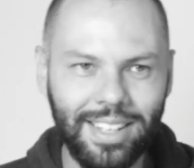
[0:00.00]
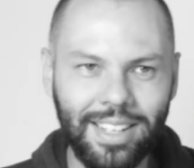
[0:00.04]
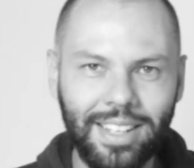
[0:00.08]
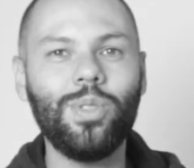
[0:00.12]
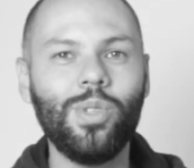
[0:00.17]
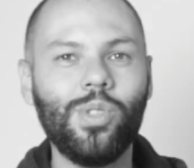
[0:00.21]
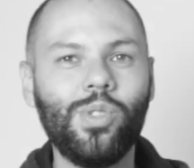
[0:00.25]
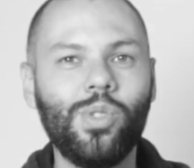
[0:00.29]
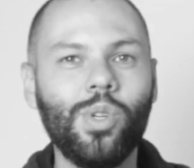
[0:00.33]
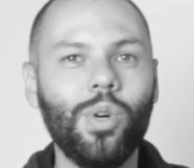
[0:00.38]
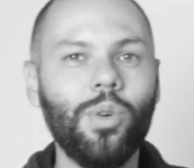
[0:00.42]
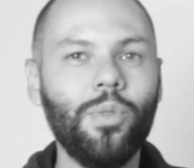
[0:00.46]

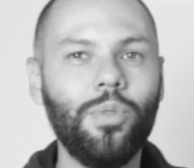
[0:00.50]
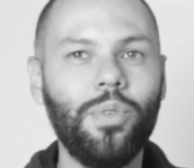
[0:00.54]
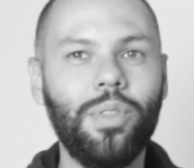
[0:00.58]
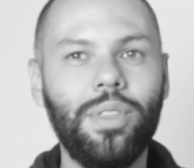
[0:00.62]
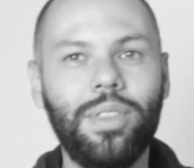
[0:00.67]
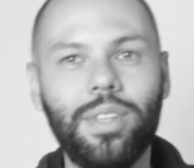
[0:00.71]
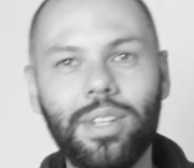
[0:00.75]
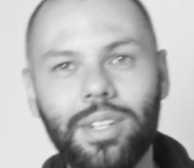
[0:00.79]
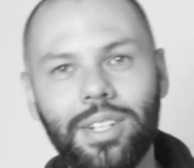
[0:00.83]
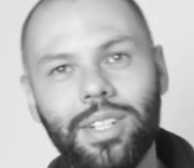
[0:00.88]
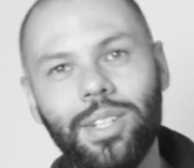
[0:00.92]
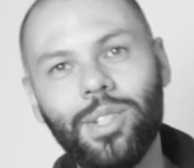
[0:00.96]
to solve
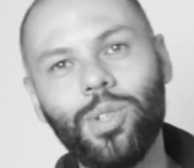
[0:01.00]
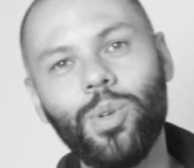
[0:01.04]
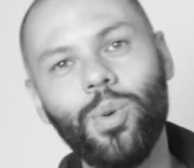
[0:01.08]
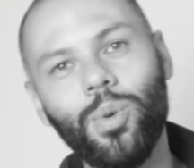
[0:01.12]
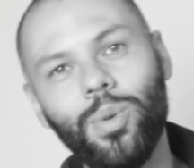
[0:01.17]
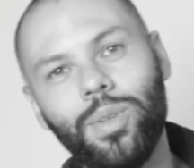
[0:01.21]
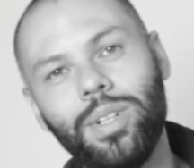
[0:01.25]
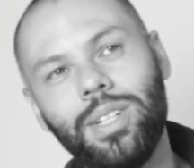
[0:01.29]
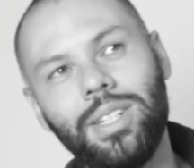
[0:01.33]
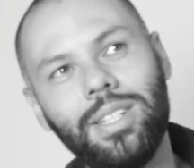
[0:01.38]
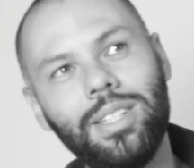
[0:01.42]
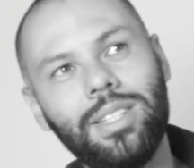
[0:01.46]
30
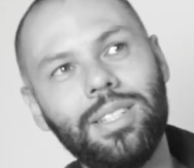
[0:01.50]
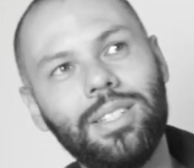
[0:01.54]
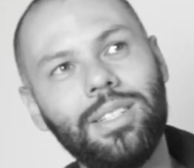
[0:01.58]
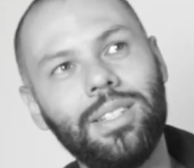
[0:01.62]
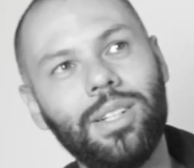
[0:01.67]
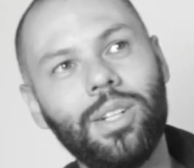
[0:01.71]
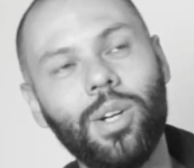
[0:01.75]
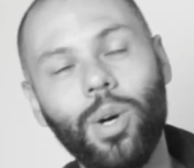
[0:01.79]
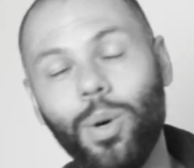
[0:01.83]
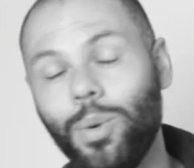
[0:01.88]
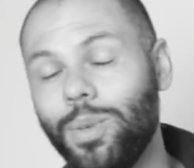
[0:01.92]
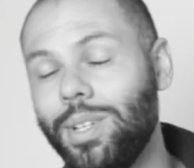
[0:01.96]

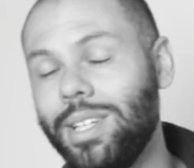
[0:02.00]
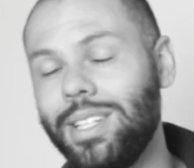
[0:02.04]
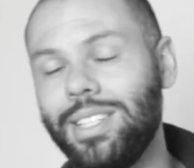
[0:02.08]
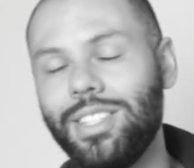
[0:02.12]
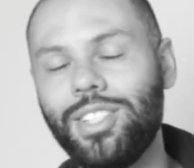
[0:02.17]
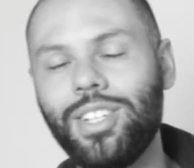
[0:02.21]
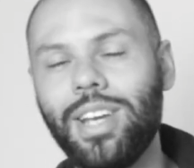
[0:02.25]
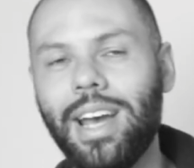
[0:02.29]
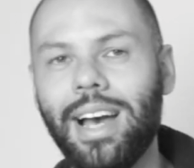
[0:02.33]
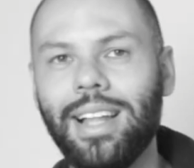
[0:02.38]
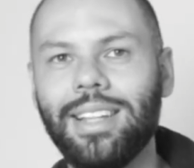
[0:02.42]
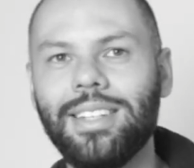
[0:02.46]
coding
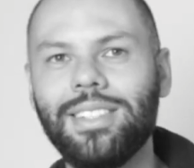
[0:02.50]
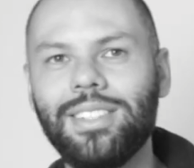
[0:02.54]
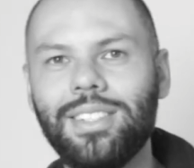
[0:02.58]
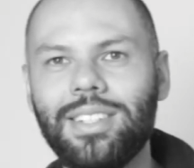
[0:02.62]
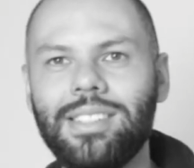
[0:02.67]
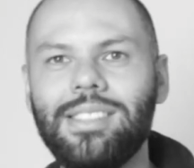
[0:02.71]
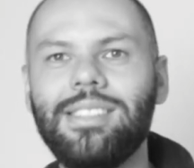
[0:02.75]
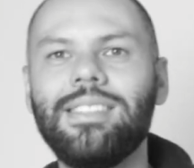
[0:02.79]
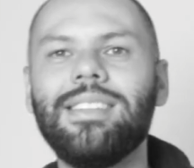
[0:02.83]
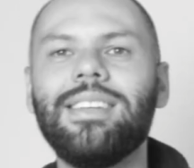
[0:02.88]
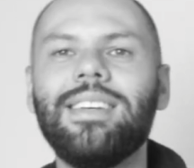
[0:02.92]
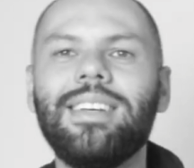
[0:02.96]

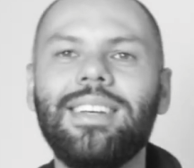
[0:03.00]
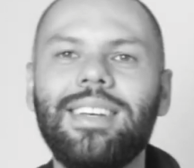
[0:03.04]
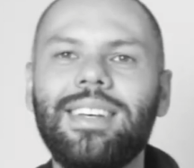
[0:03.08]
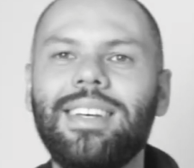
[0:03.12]
challenges.